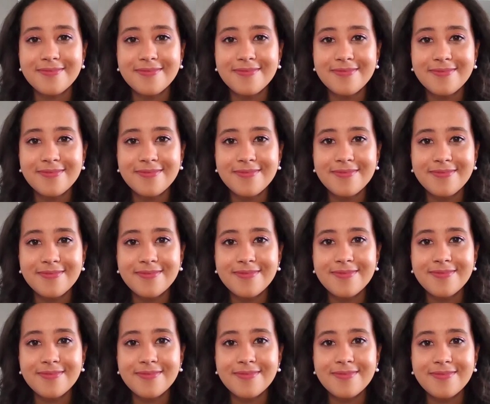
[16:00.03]

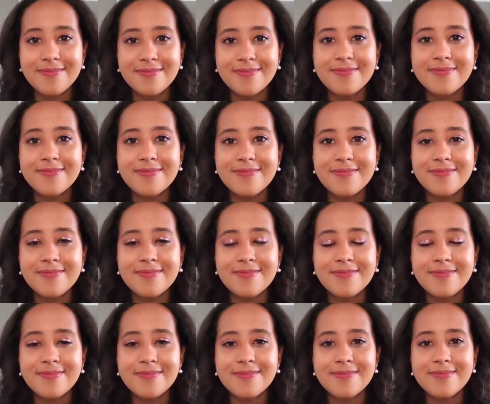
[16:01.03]

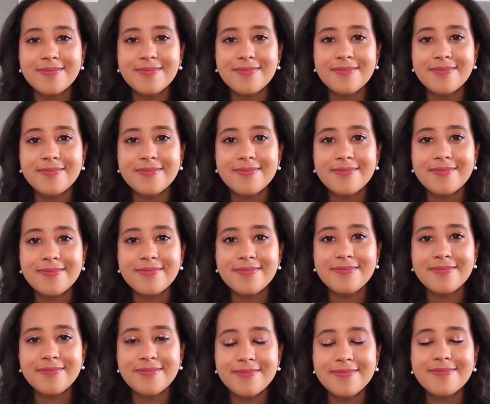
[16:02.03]

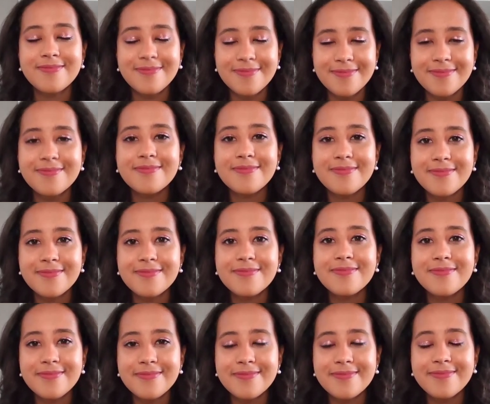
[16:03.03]

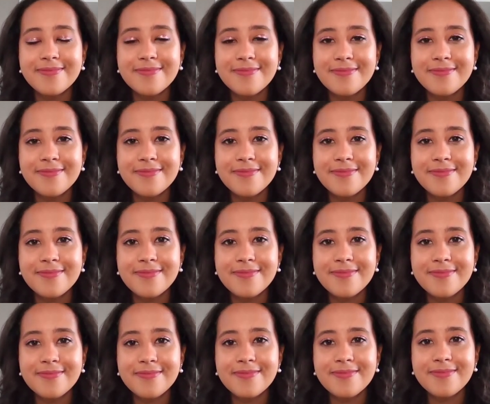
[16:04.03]

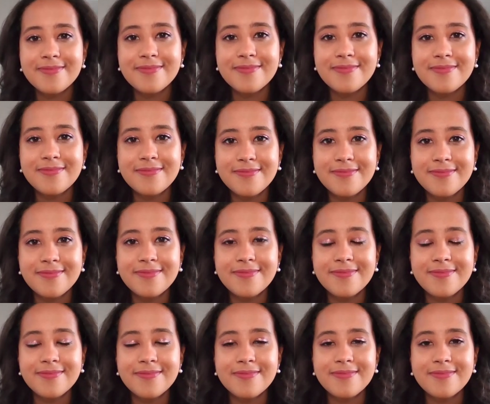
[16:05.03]

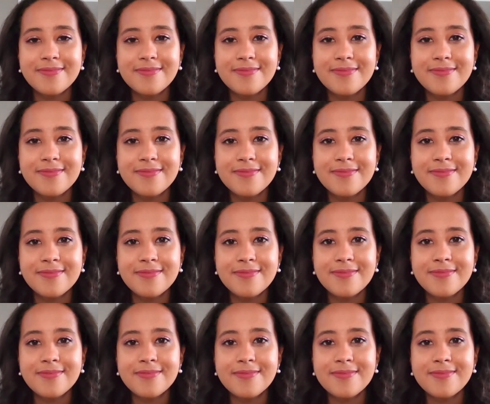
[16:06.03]
(not speaking)